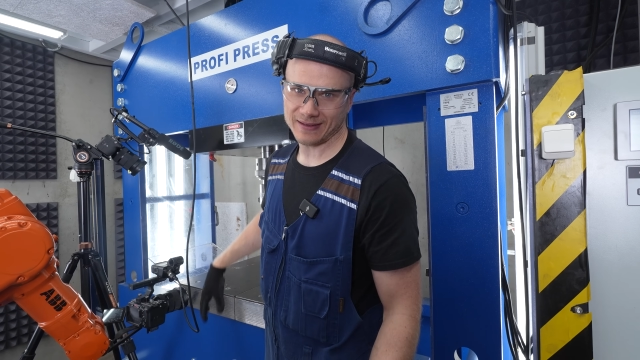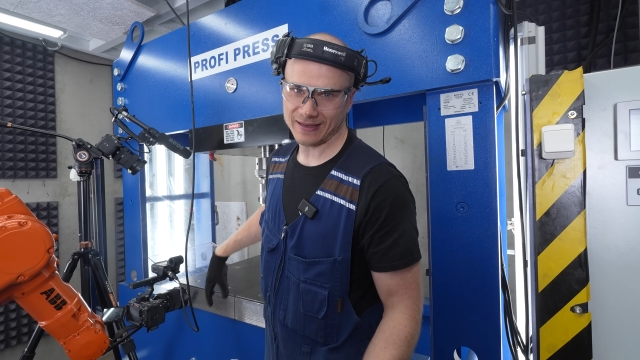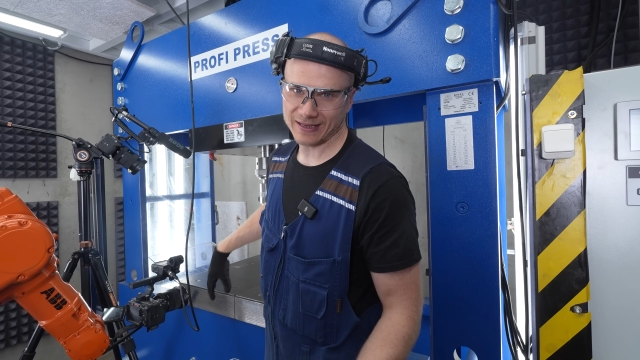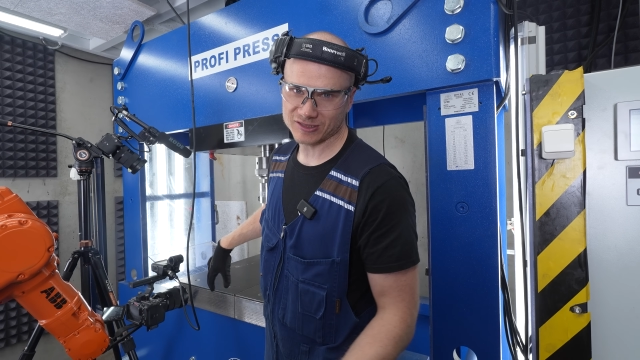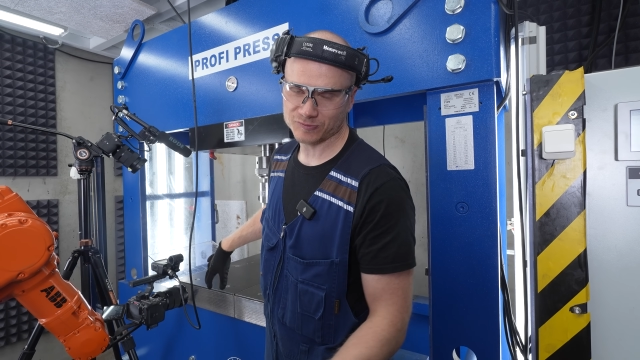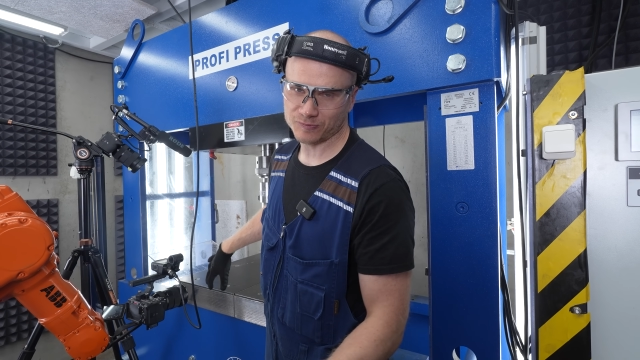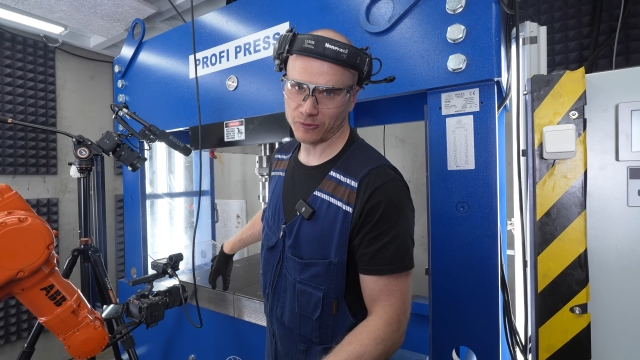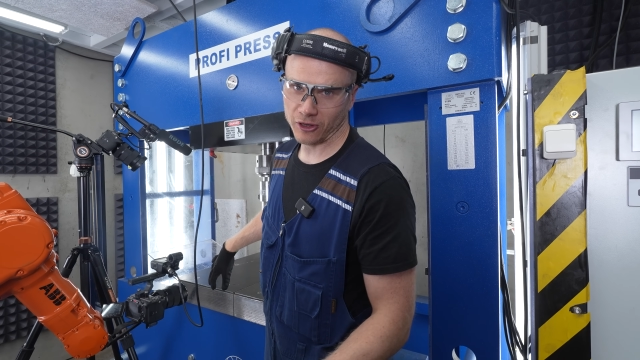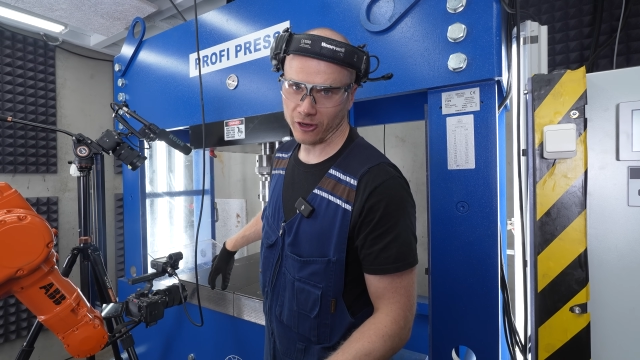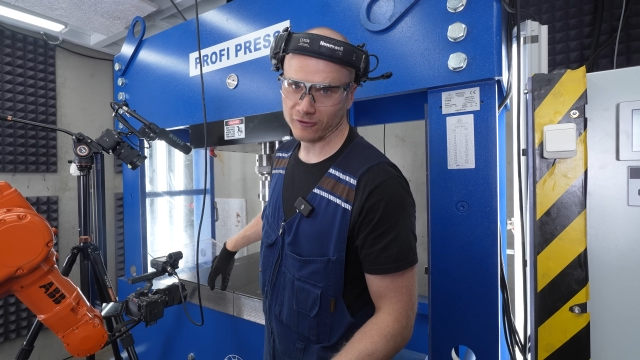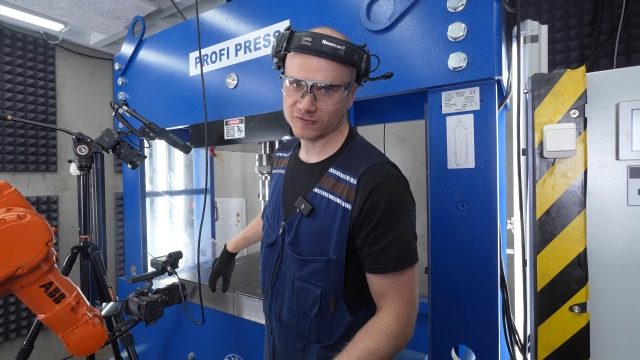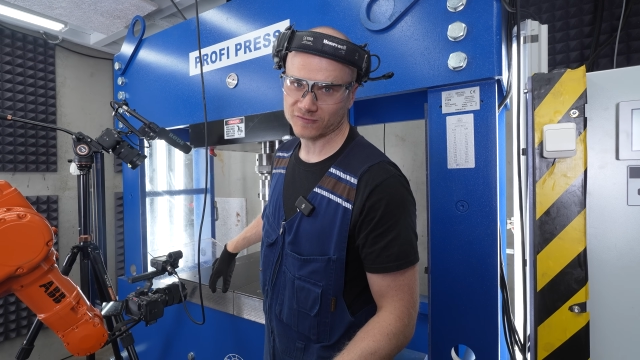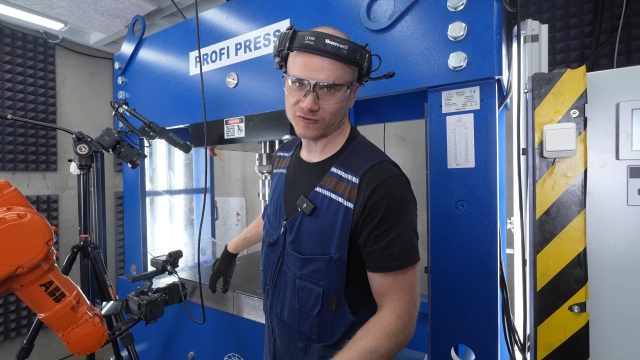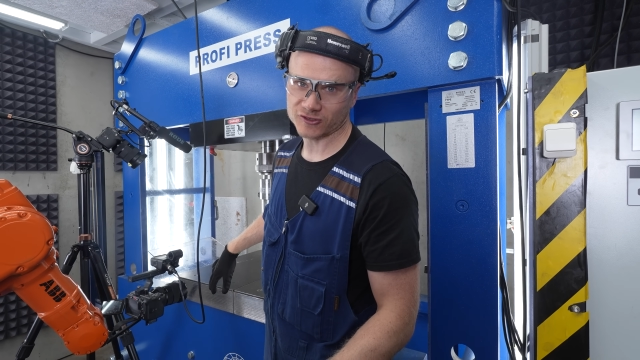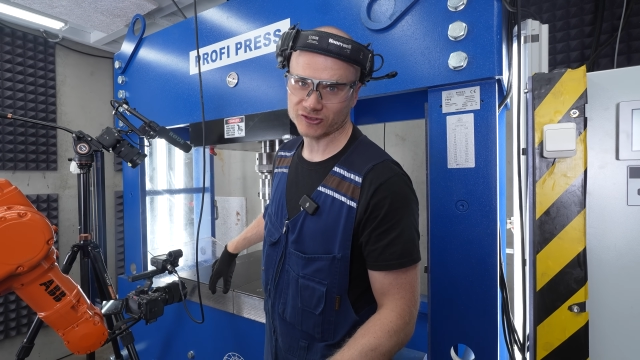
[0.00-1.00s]

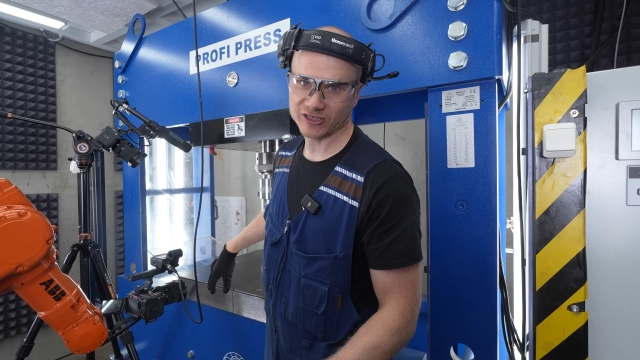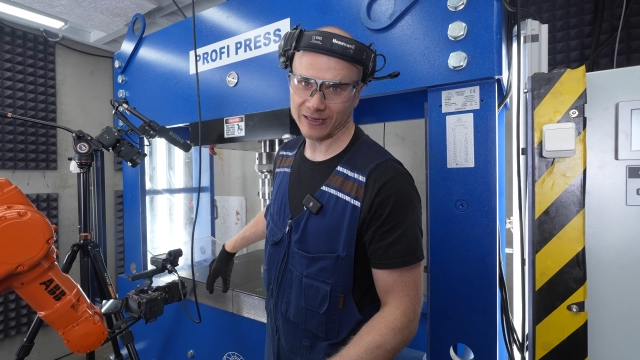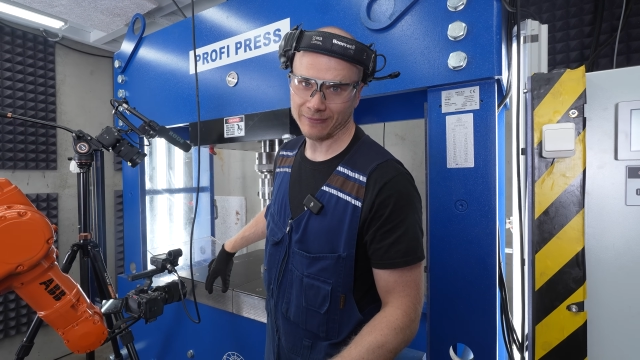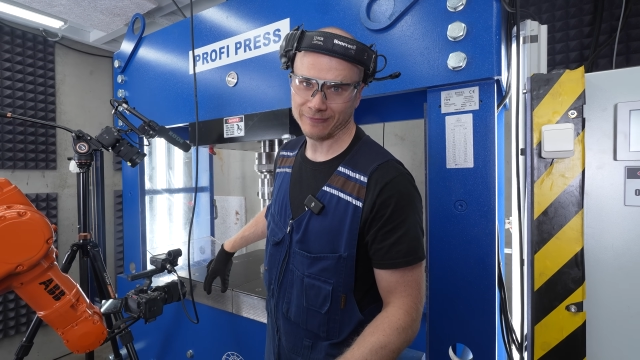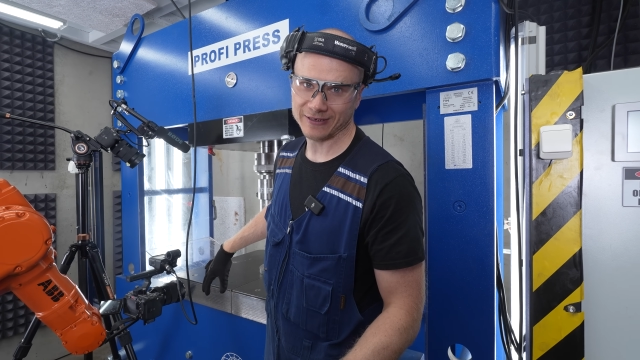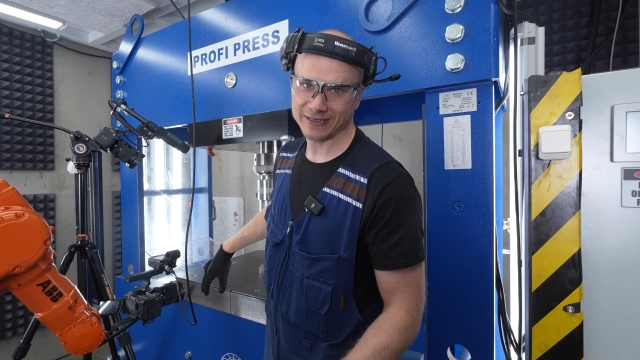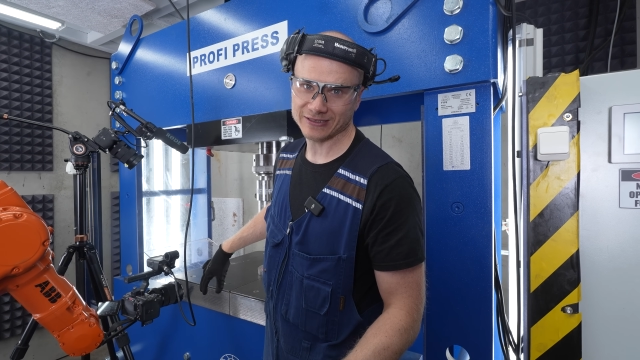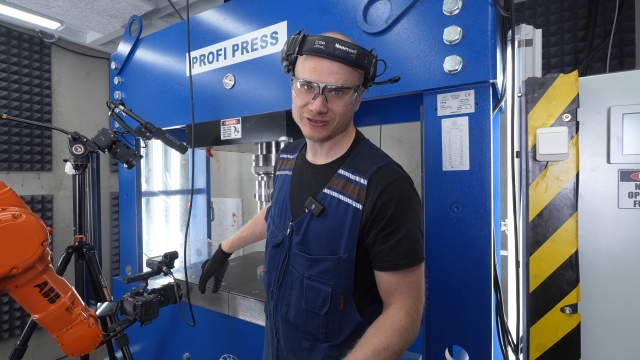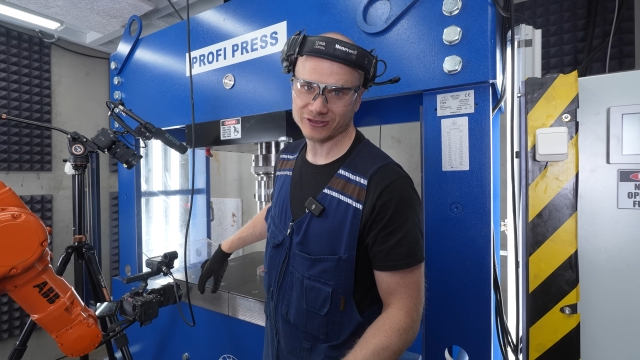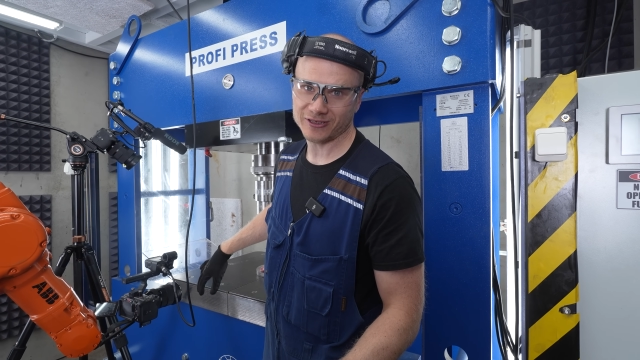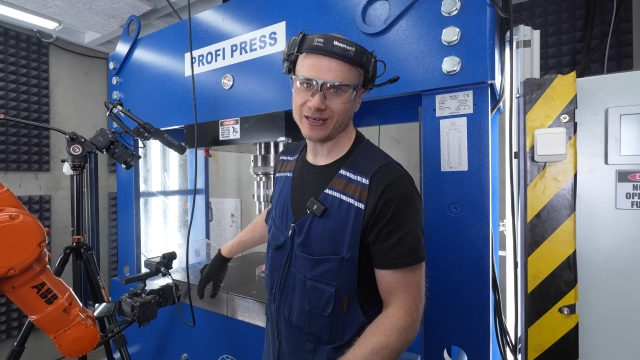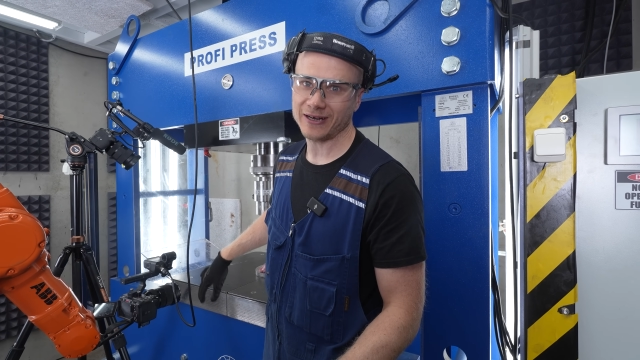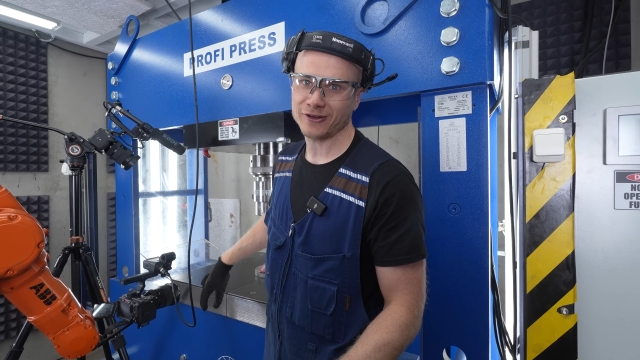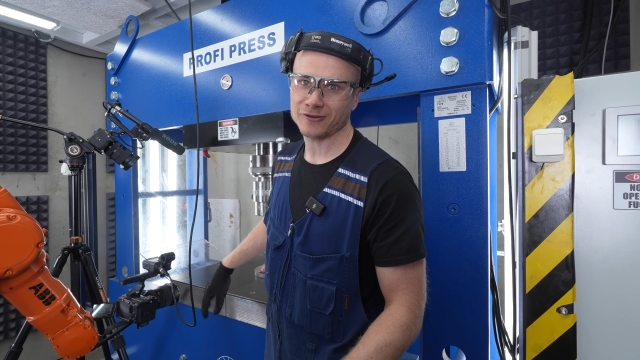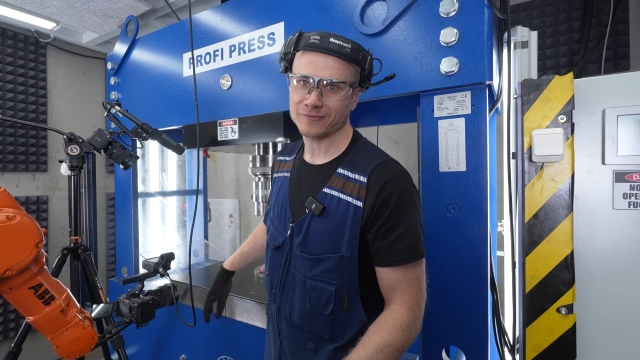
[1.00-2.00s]
explodes for some
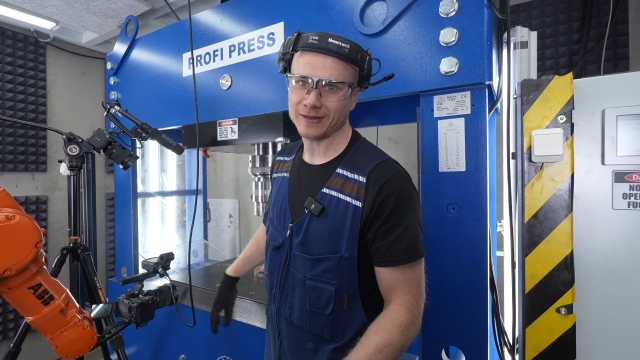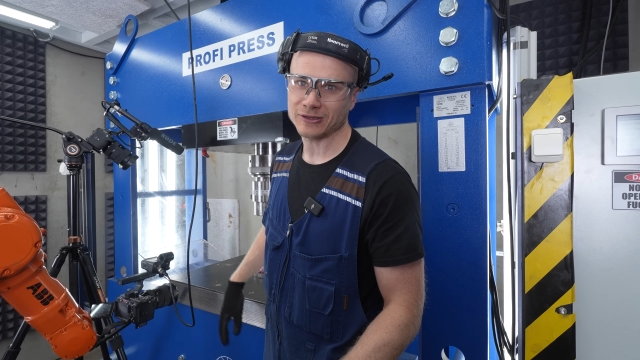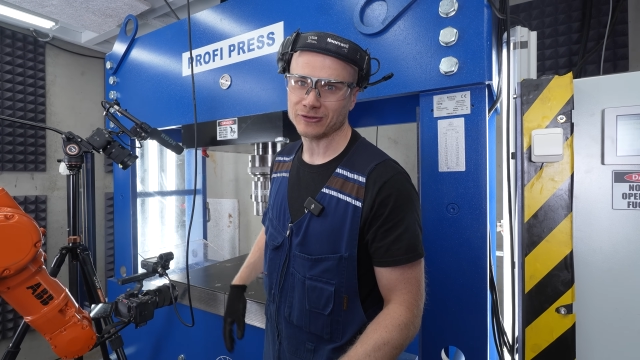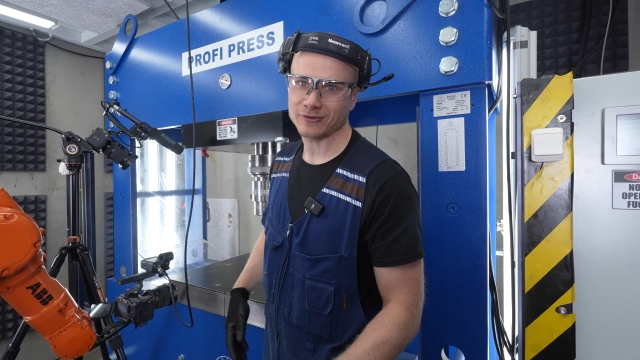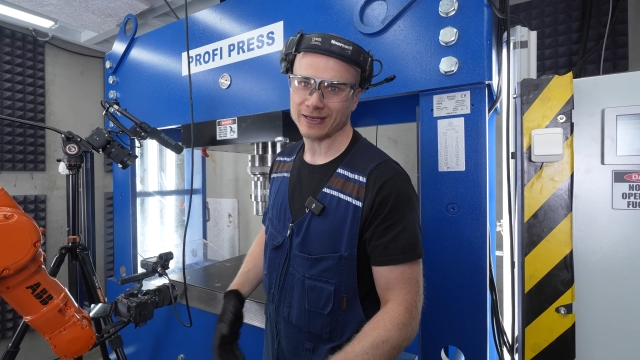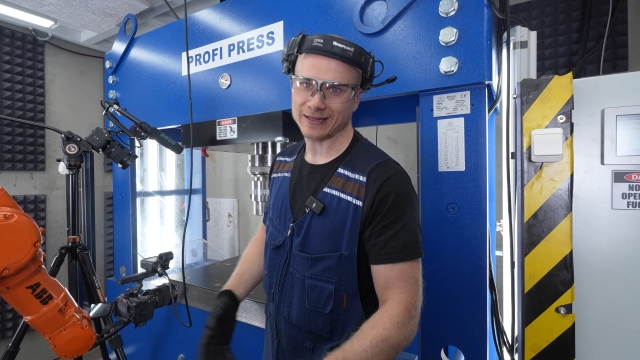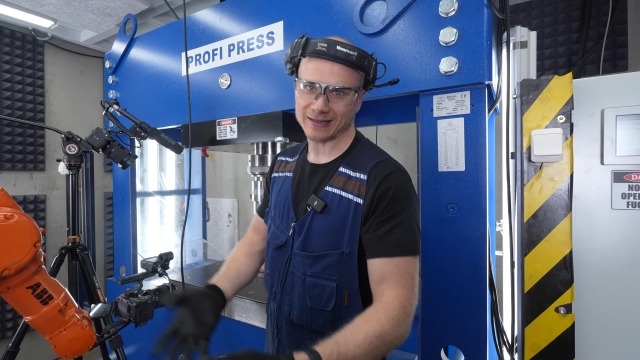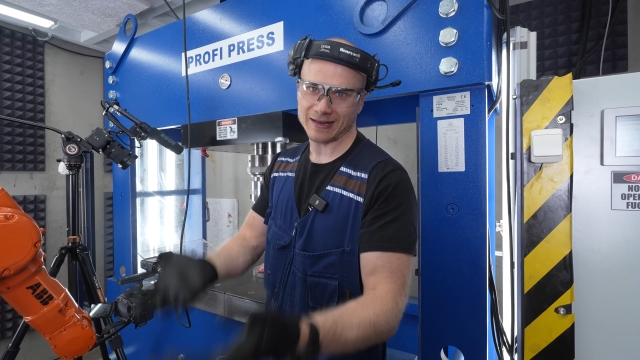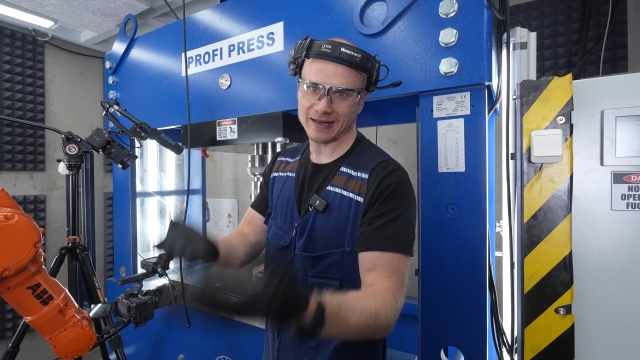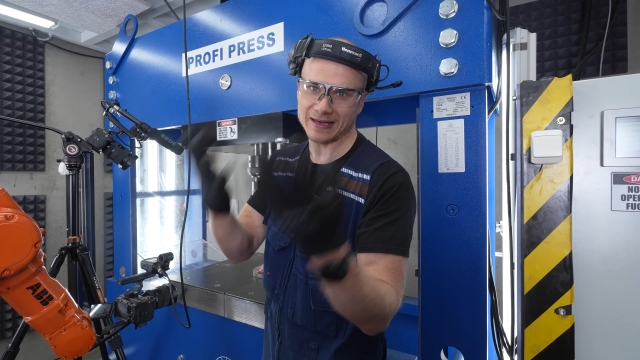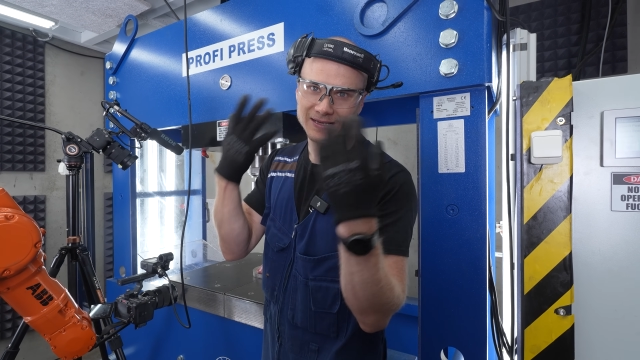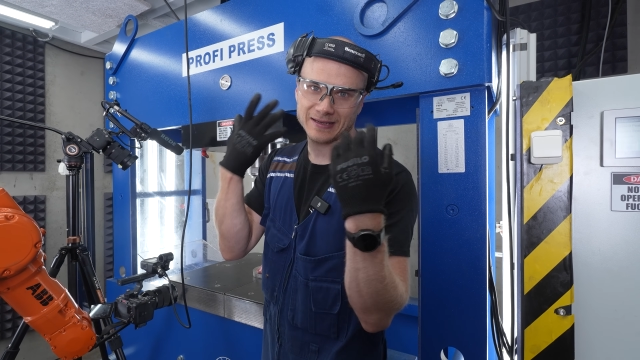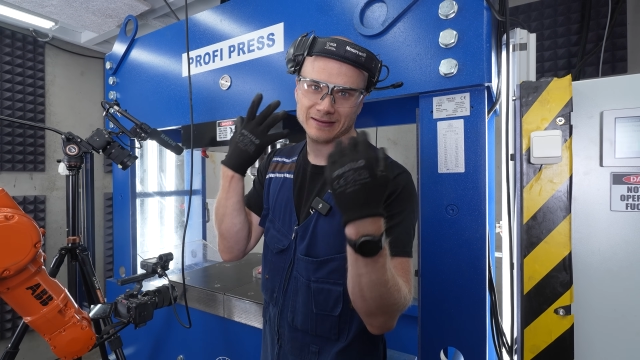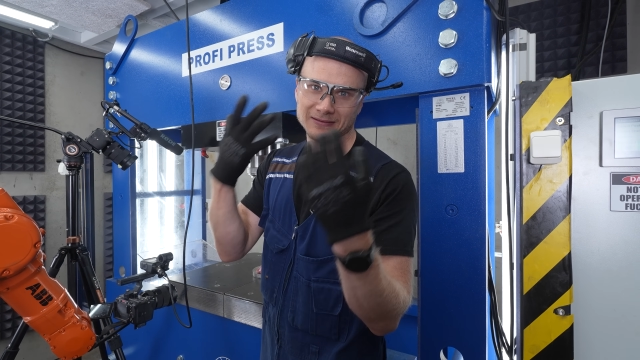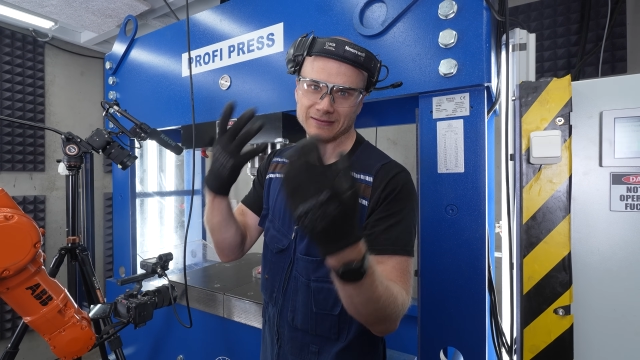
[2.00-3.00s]
reason, I don't want to get
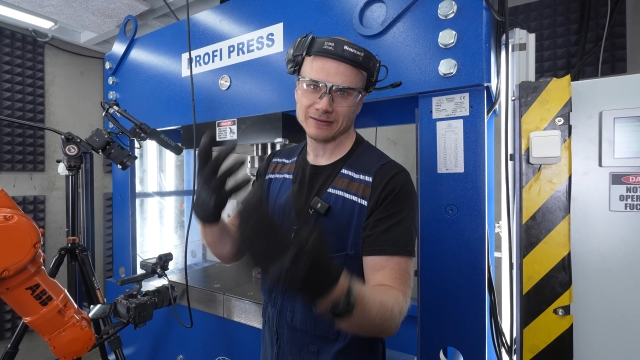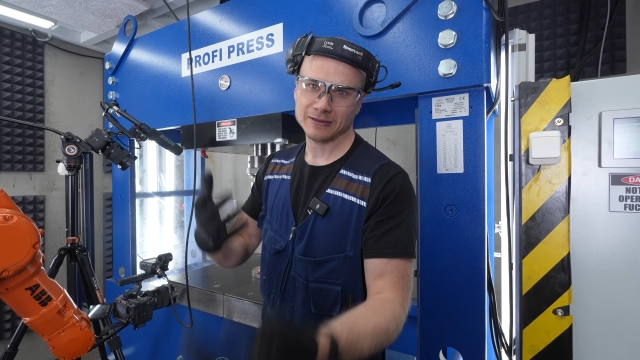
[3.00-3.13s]
like